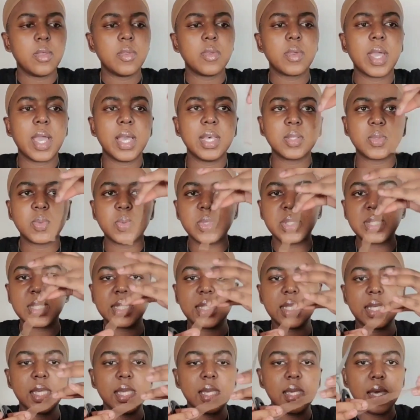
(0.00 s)
You guys will
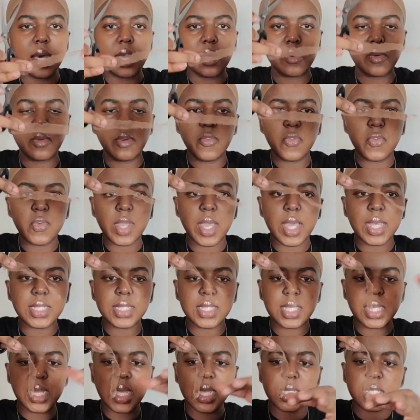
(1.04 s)
see, I don't know if you guys
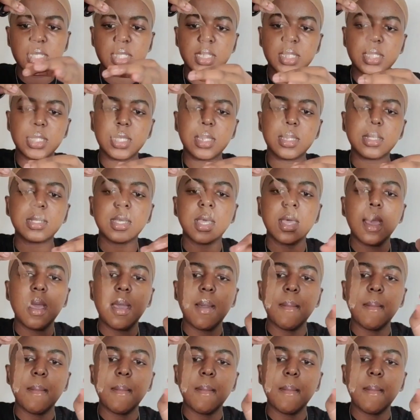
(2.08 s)
can actually see it,